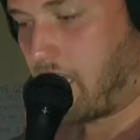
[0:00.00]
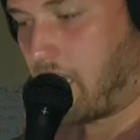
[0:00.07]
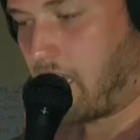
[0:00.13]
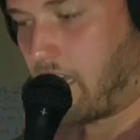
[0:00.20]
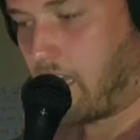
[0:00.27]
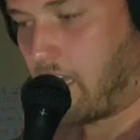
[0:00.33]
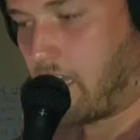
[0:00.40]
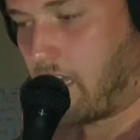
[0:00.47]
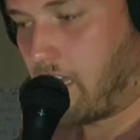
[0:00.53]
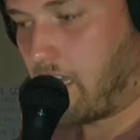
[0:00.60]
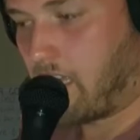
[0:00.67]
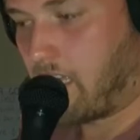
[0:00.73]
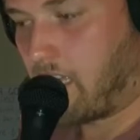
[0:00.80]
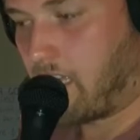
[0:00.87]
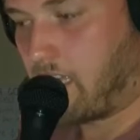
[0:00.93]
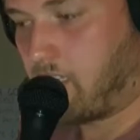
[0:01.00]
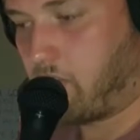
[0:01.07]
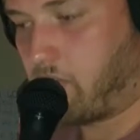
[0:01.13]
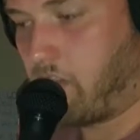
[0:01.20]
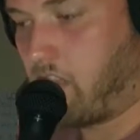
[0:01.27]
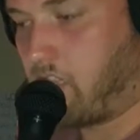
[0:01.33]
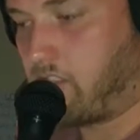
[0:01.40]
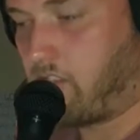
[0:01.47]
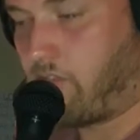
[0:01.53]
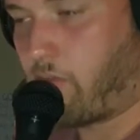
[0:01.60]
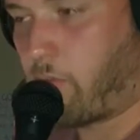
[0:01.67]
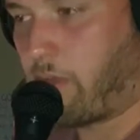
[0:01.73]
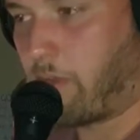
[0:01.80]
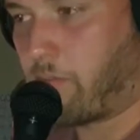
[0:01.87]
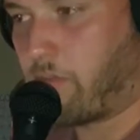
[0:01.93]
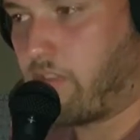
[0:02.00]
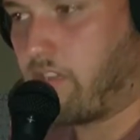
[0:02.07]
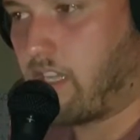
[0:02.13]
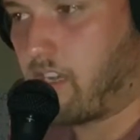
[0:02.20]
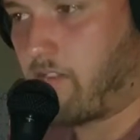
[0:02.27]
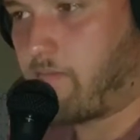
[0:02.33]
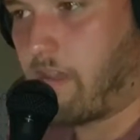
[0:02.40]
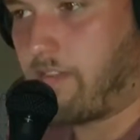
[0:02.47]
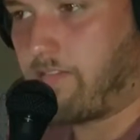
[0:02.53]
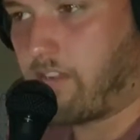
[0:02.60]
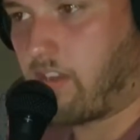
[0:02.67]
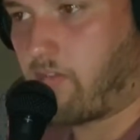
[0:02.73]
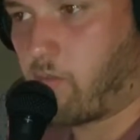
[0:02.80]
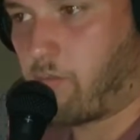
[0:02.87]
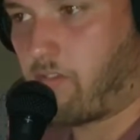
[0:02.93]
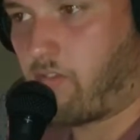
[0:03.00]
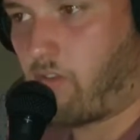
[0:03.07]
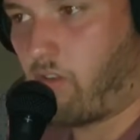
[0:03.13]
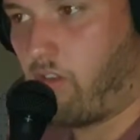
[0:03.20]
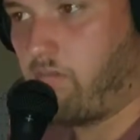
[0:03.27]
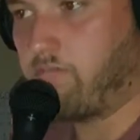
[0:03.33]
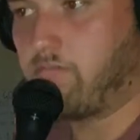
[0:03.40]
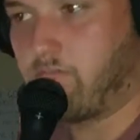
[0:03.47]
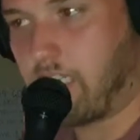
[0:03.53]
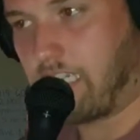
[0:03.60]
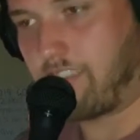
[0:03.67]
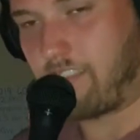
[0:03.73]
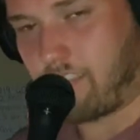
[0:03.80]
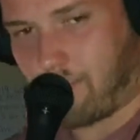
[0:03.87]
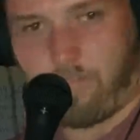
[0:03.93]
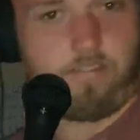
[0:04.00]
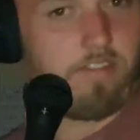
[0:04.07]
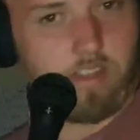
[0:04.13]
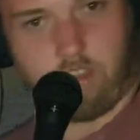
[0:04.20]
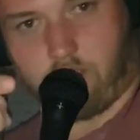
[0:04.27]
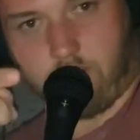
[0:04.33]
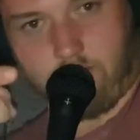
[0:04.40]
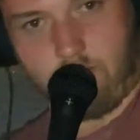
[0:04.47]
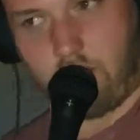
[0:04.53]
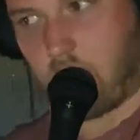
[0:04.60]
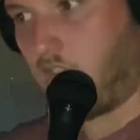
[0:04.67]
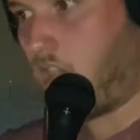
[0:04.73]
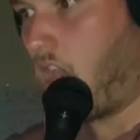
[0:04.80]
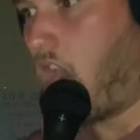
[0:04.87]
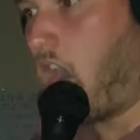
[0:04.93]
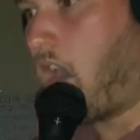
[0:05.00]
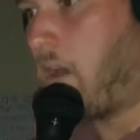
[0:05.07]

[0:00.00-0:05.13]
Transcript: It's a real issue for people, and I've made fun of it before because it's fucking funny,